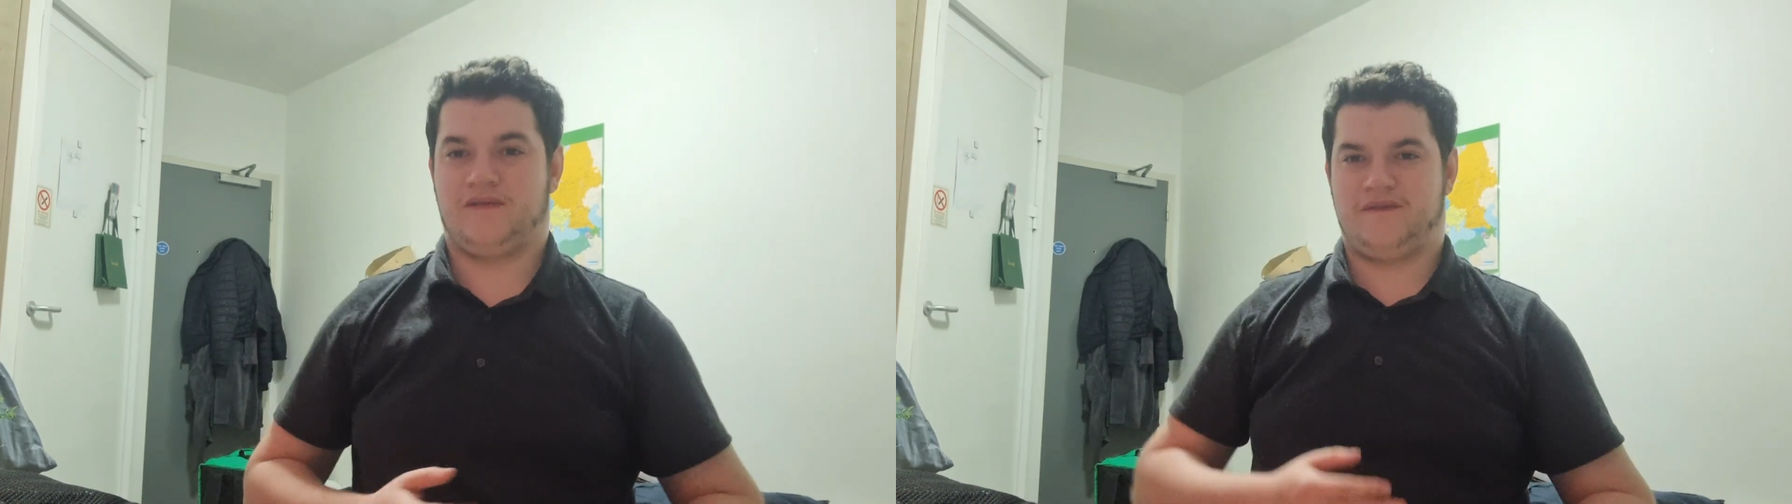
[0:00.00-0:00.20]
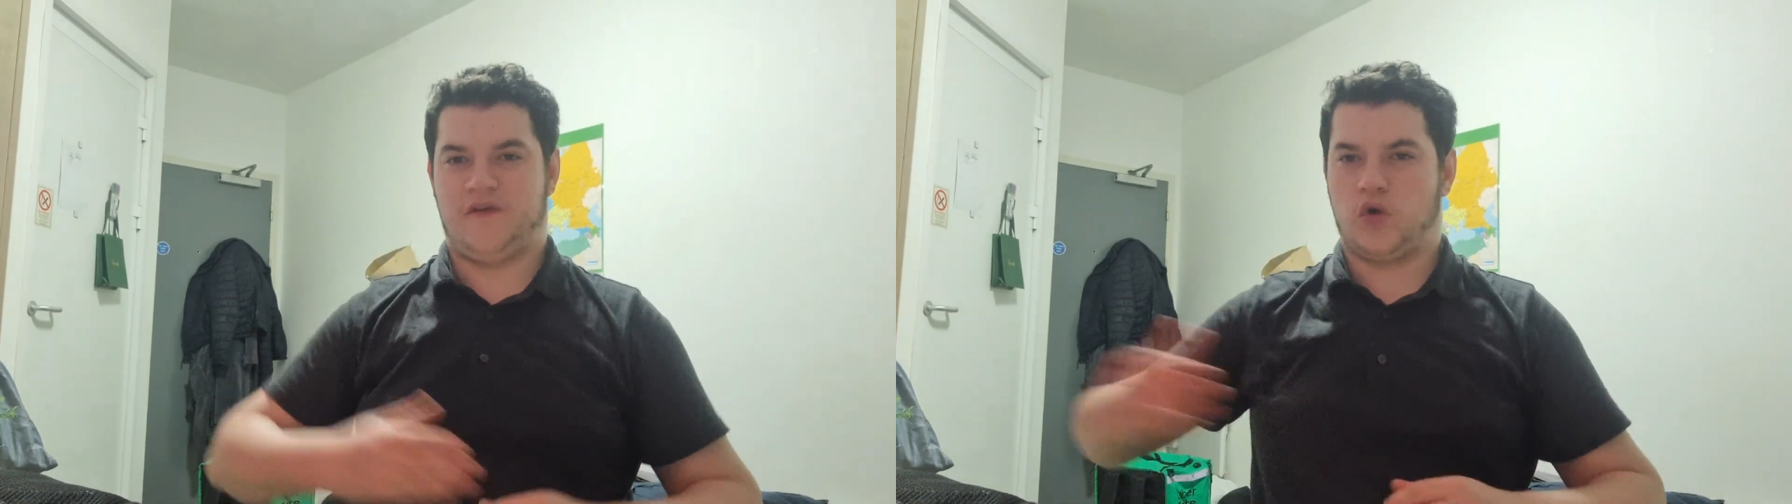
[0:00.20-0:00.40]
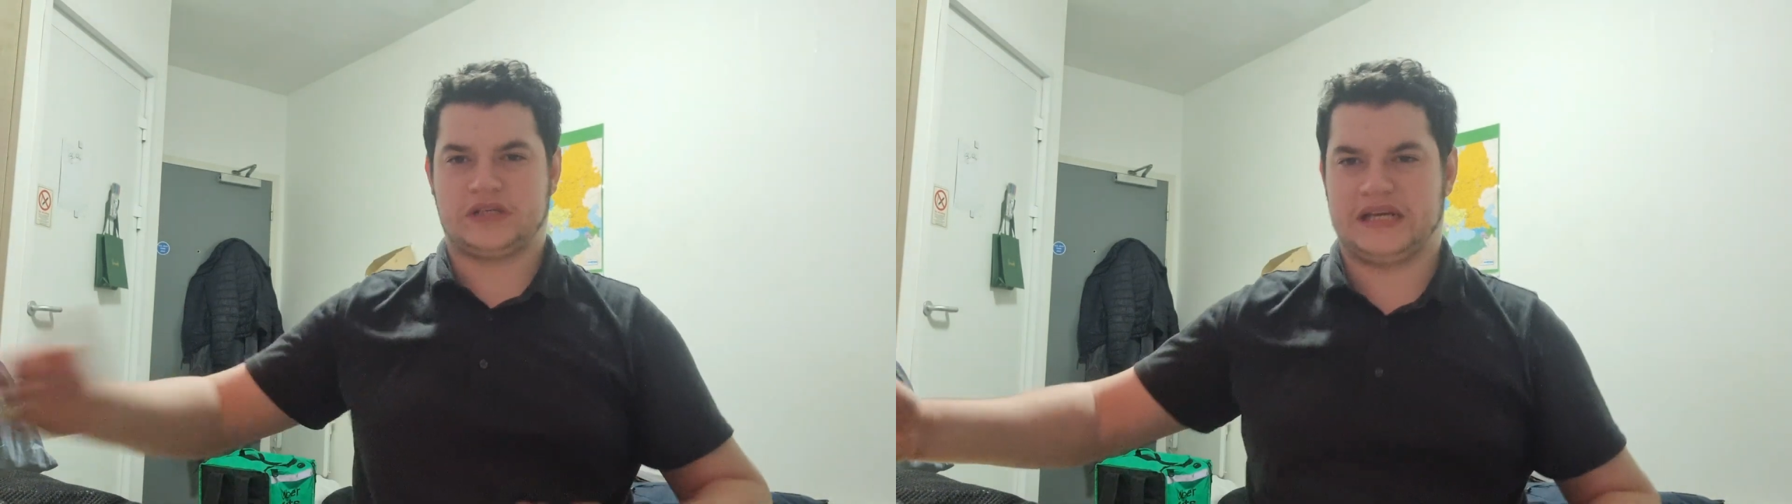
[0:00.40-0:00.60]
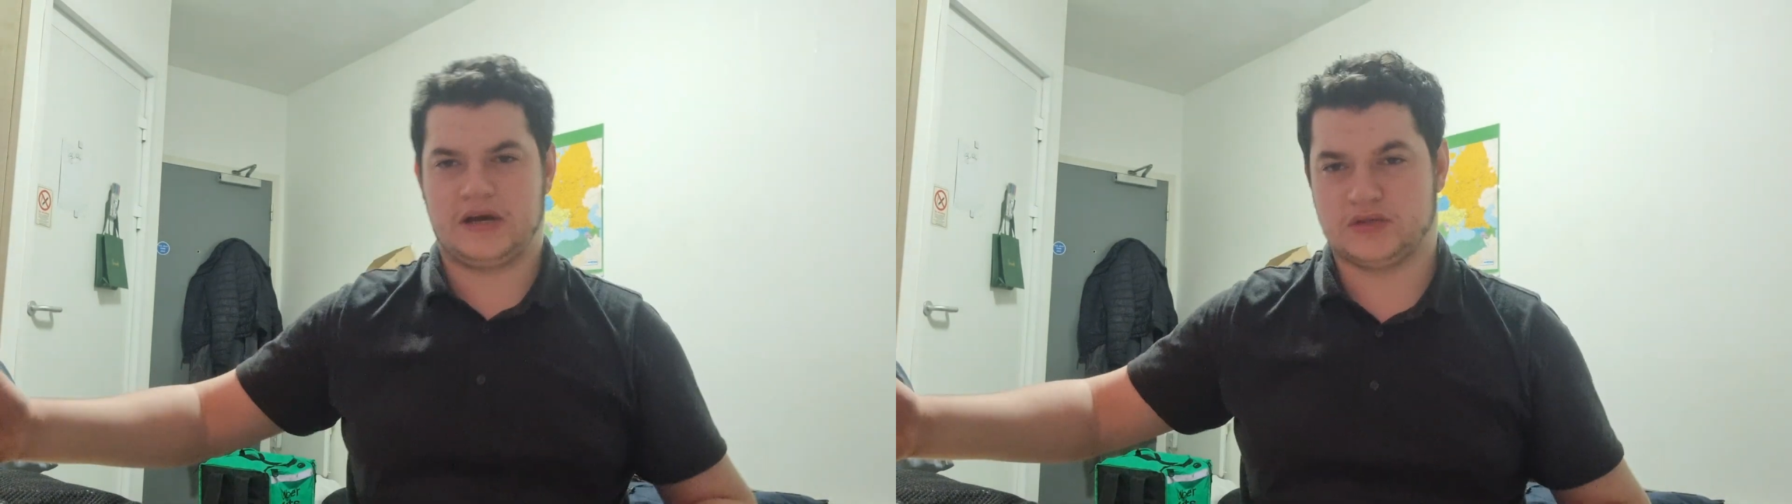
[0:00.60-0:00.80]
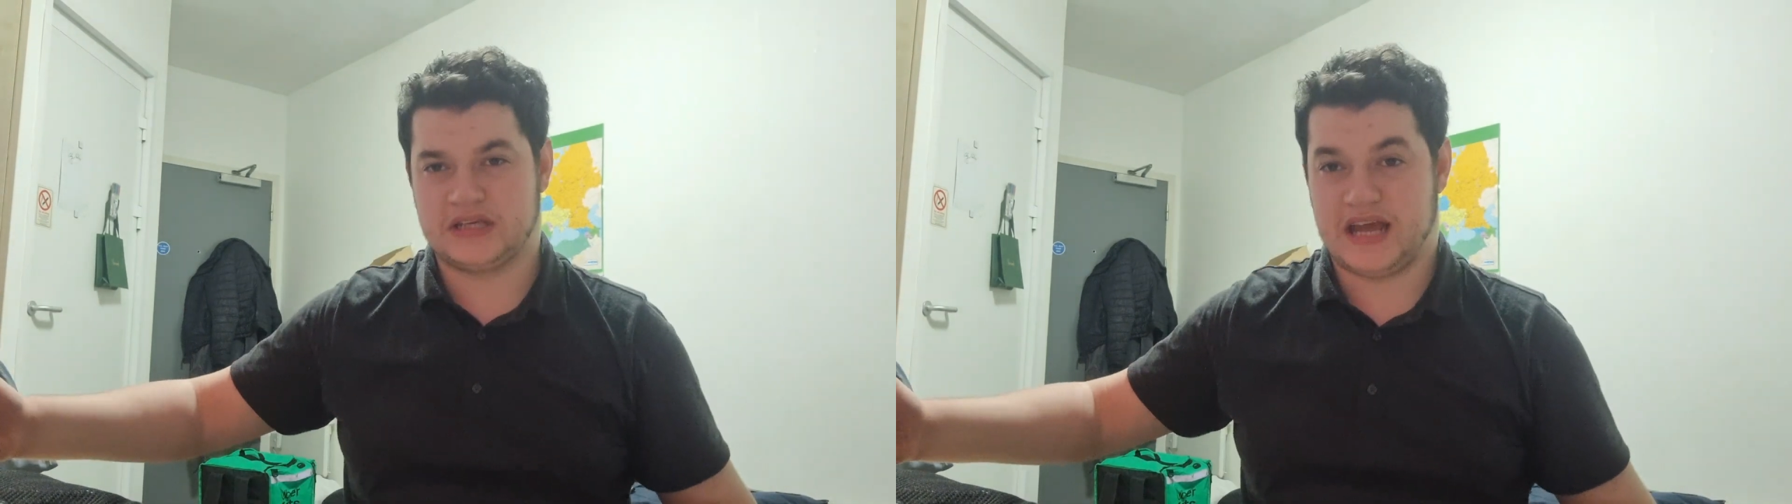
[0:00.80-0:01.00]
14
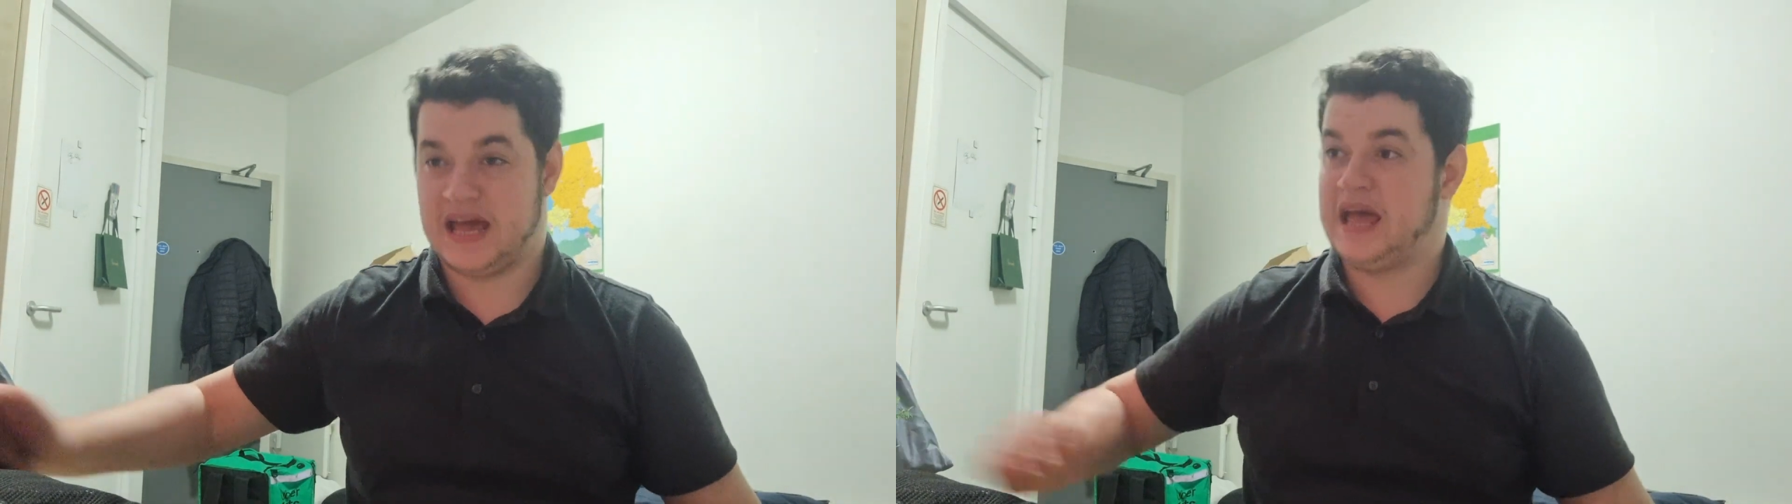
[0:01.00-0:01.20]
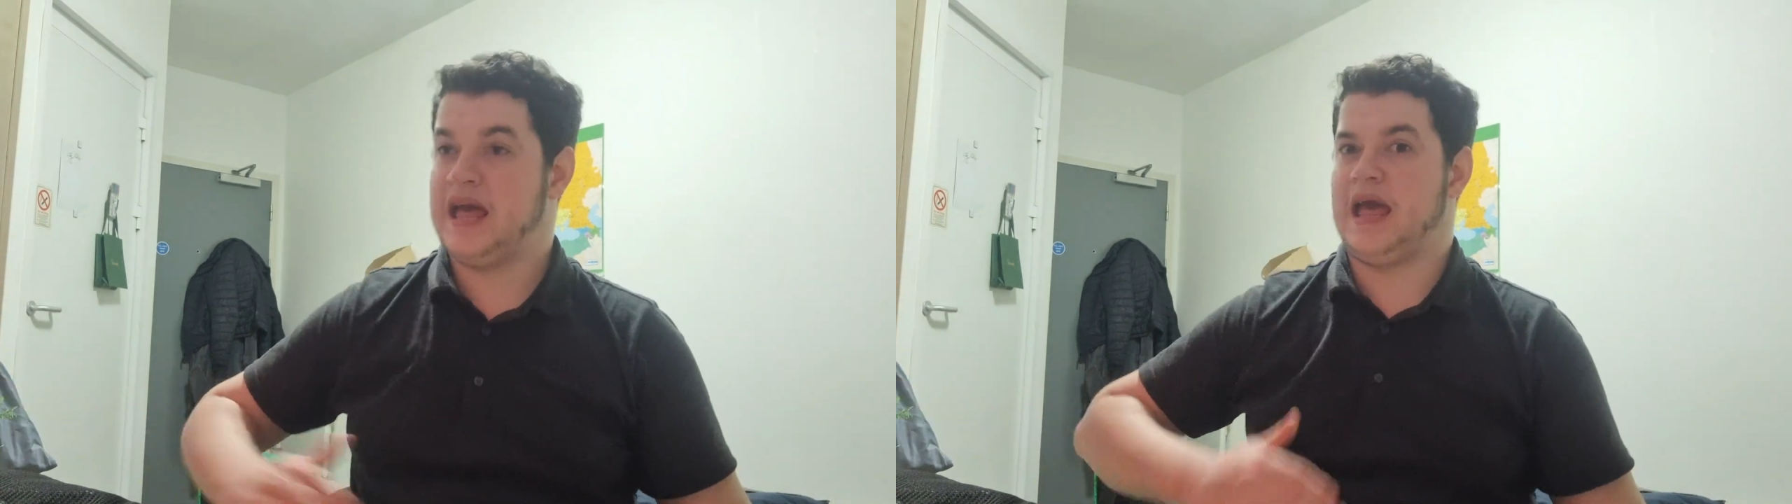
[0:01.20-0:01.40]
hours a day